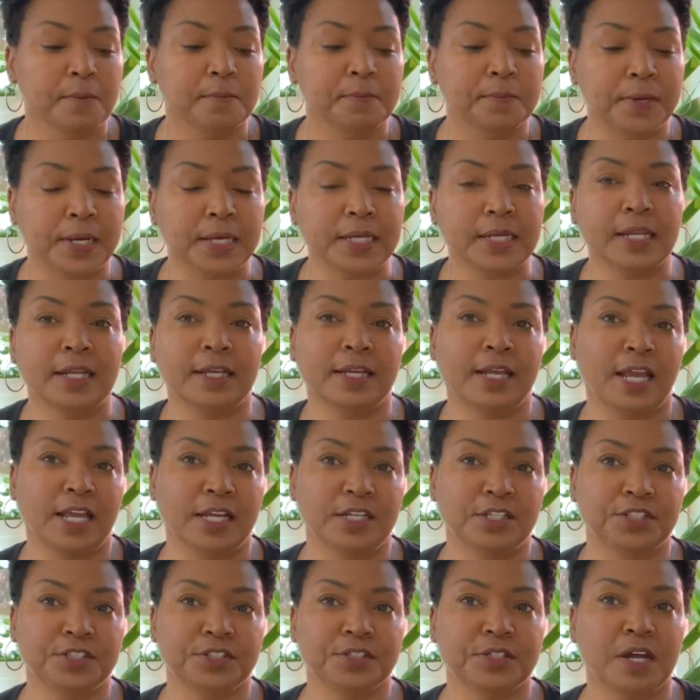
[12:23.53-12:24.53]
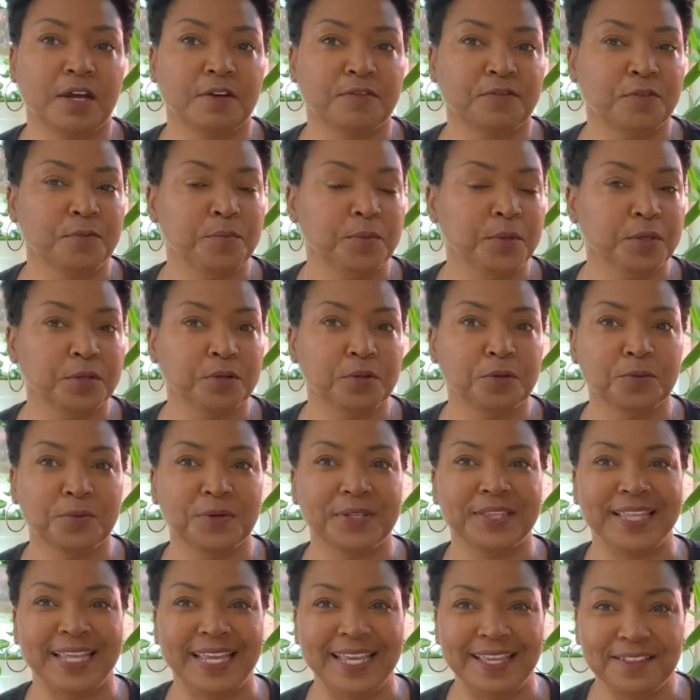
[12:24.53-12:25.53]
But in case you're not familiar
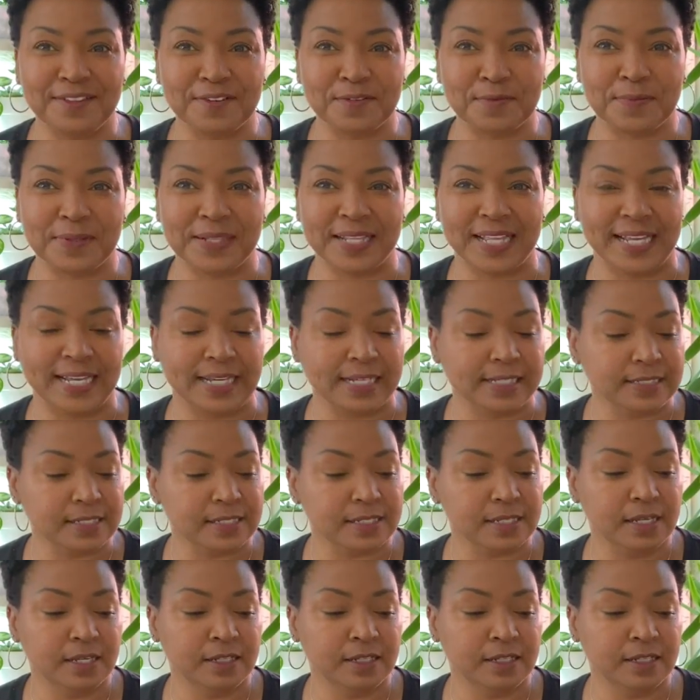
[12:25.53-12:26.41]
with either plant